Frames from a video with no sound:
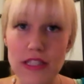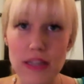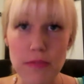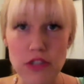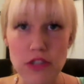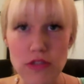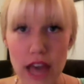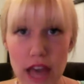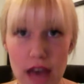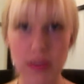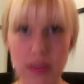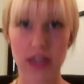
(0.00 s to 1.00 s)
let me do
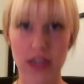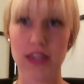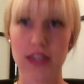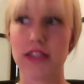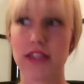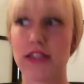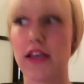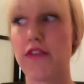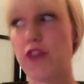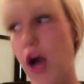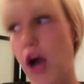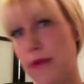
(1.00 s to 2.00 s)
that because
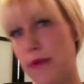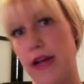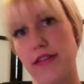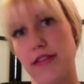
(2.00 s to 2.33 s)
of copyright.